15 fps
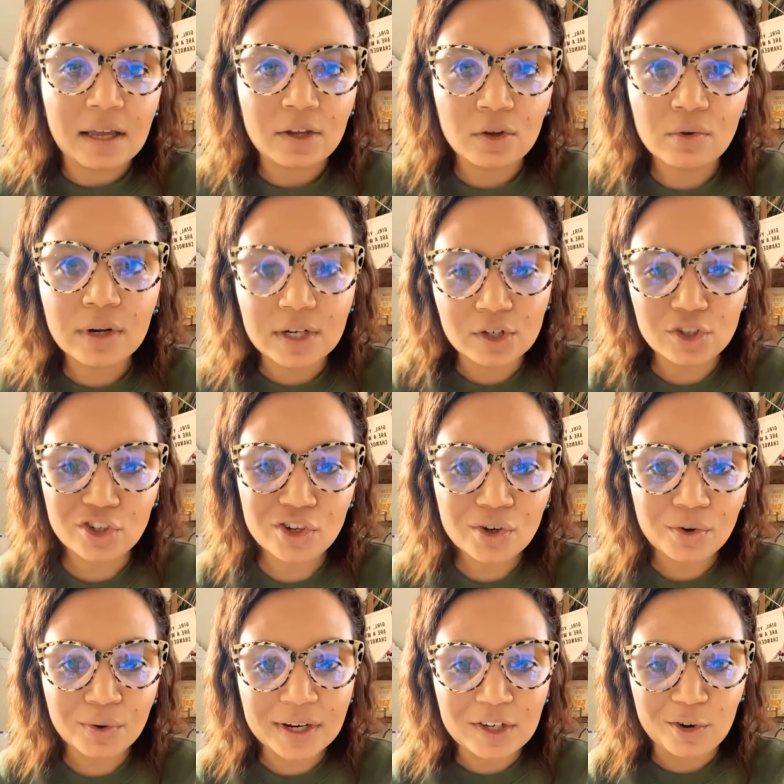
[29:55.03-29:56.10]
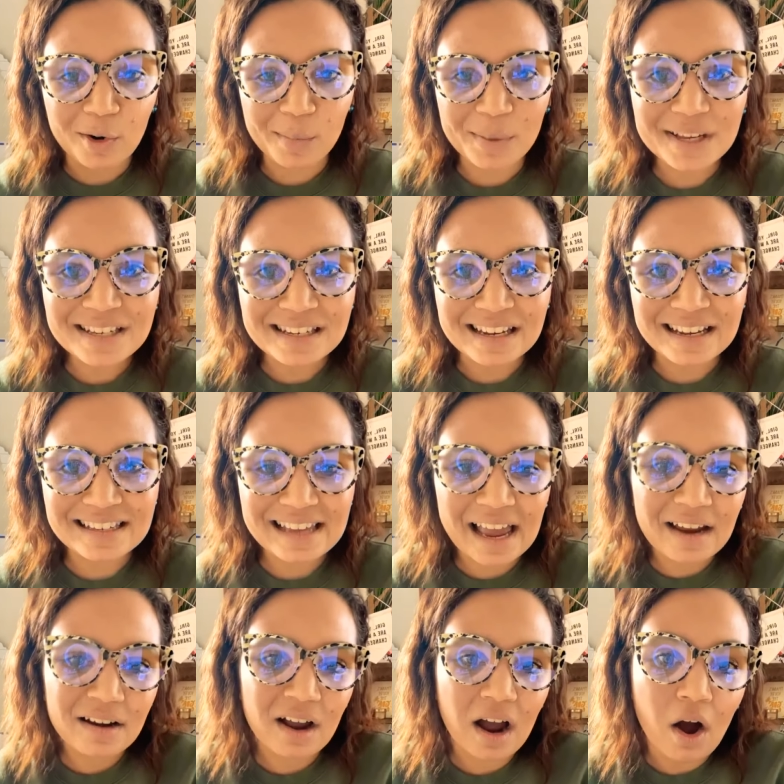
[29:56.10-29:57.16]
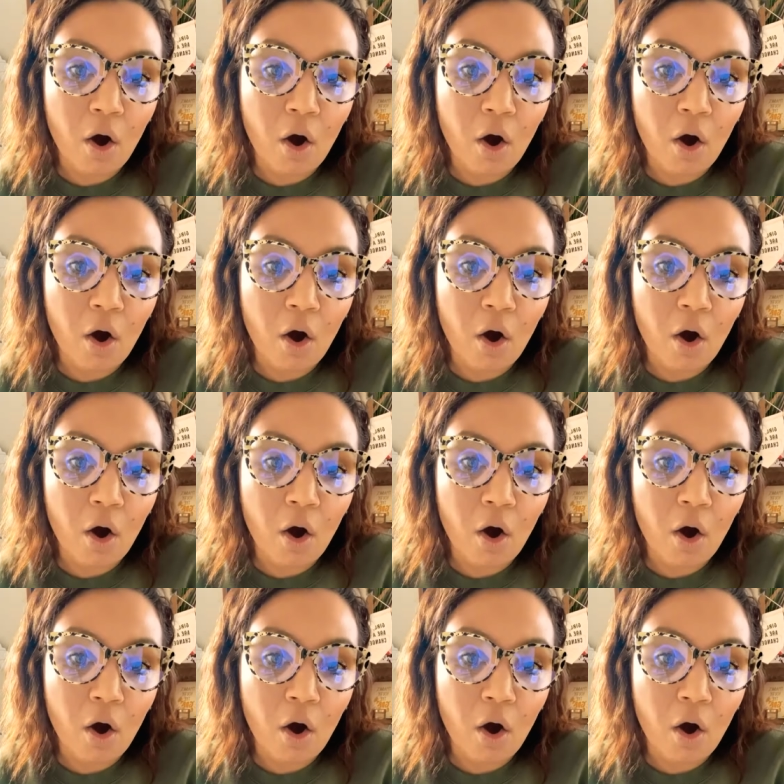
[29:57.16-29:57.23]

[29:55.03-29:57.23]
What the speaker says: you can do in your business and